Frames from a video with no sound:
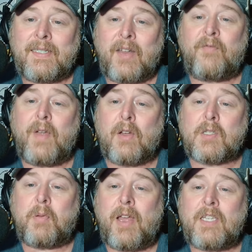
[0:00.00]
If
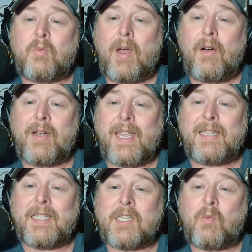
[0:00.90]
Fields plays well
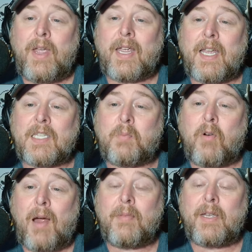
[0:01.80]
again this week, it's
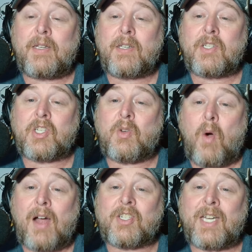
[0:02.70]
probably
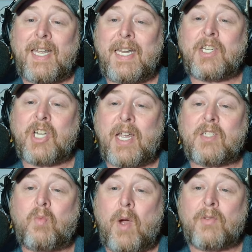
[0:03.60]
squash any
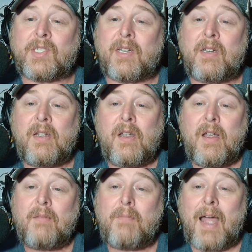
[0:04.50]
chance Wilson
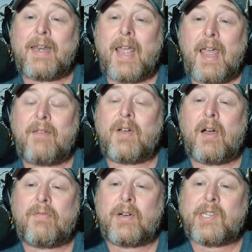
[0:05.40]
might have
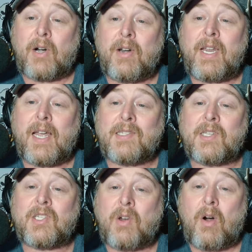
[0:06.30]
of returning as a
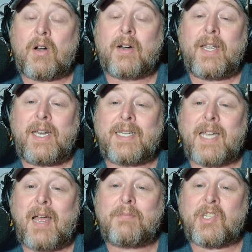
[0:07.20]
starter
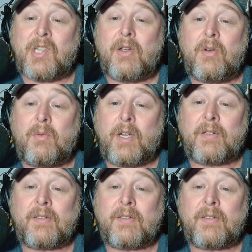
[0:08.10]
anytime soon.